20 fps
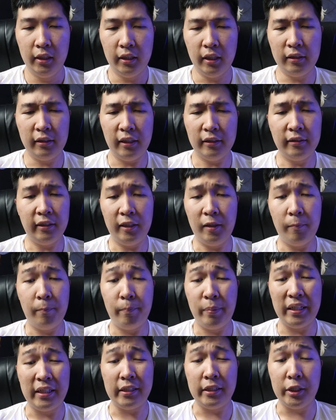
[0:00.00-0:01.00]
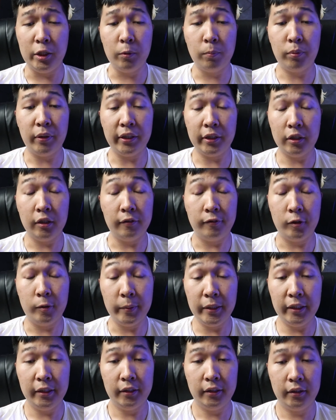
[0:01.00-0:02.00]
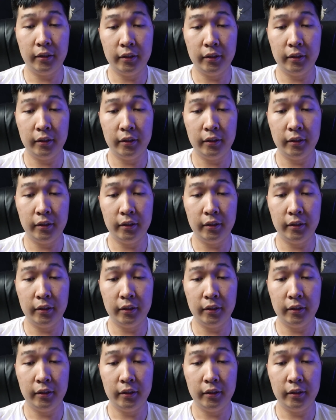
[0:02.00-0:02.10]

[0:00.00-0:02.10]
a big deal breaker for me.